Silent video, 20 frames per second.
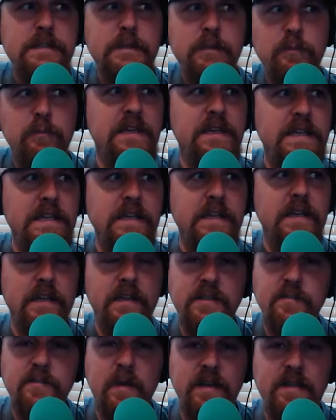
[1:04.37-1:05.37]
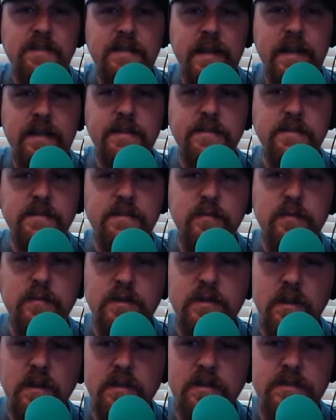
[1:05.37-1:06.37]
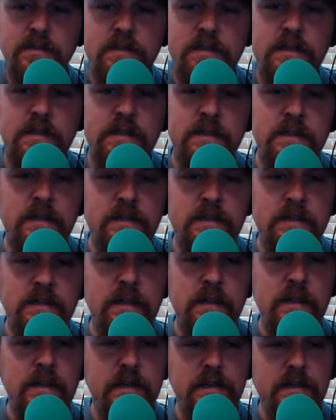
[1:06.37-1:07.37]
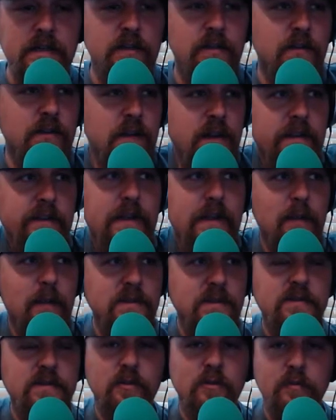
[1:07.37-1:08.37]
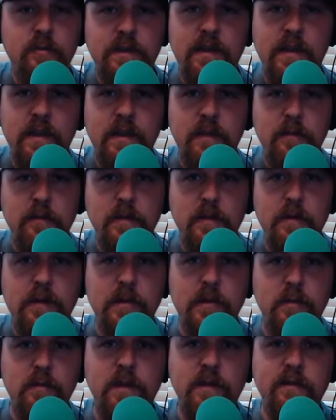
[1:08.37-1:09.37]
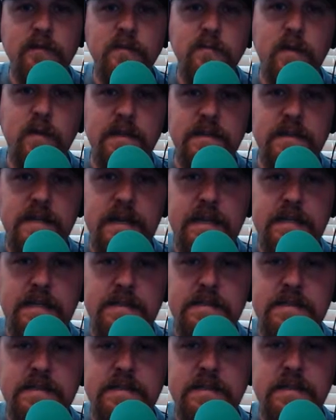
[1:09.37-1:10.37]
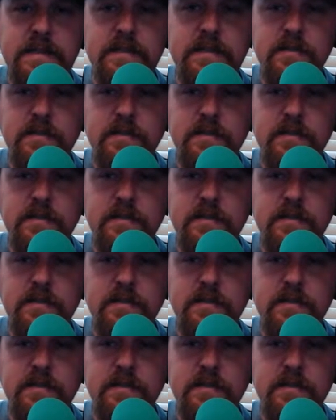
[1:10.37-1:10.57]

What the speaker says: being spontaneously because, kind of the episode became a little bit of a spontaneous thing.